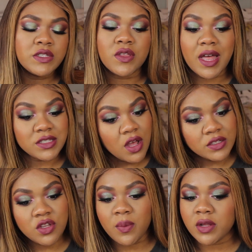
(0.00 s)
So that's
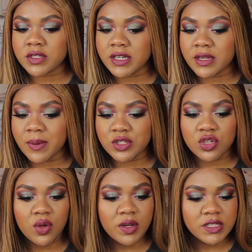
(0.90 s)
also
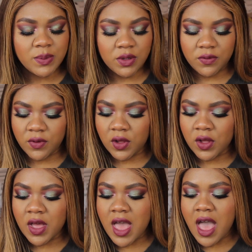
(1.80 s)
multi-dimensional and it's beautiful.